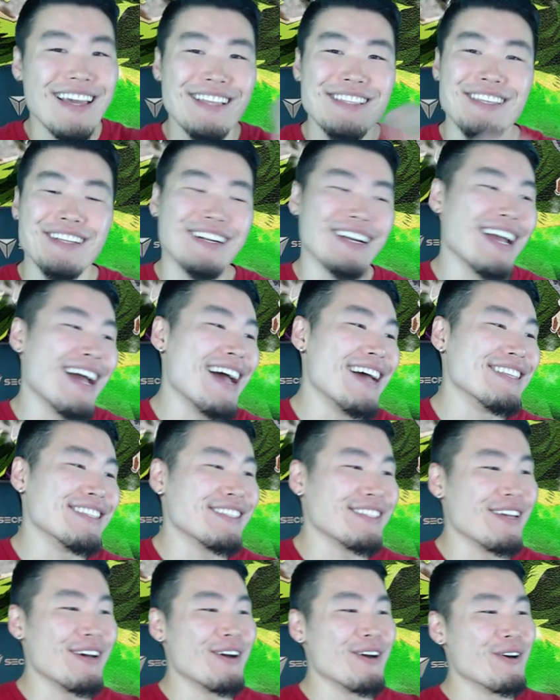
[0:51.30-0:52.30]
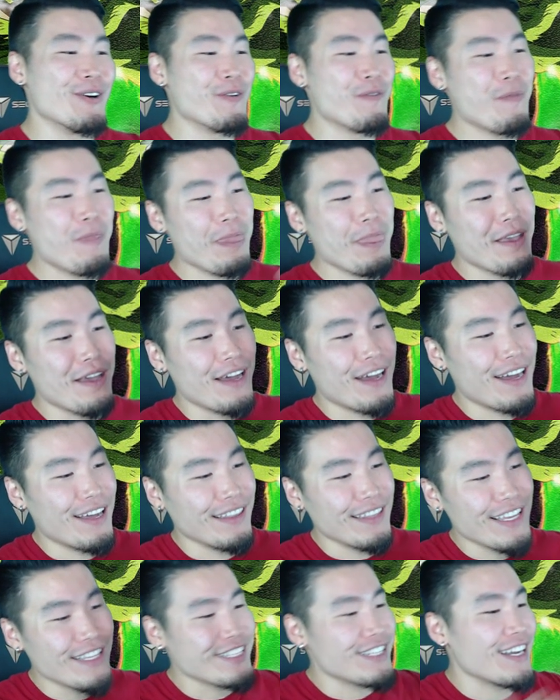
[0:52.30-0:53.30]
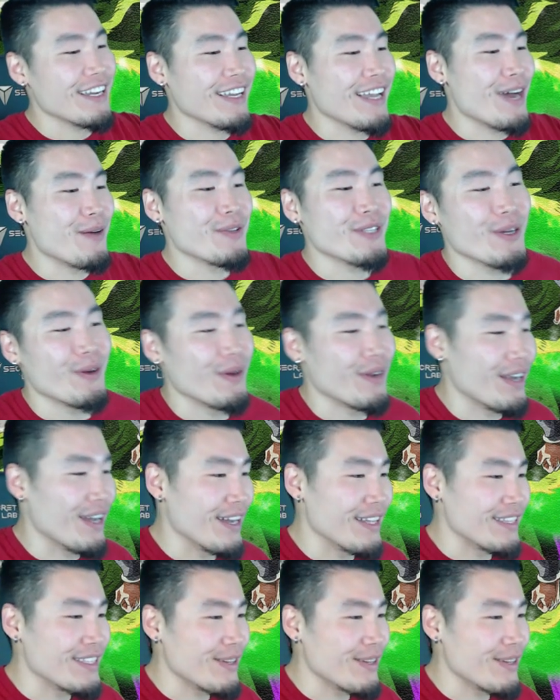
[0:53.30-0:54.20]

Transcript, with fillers: it's here guys. So uh, let's check out what's going on.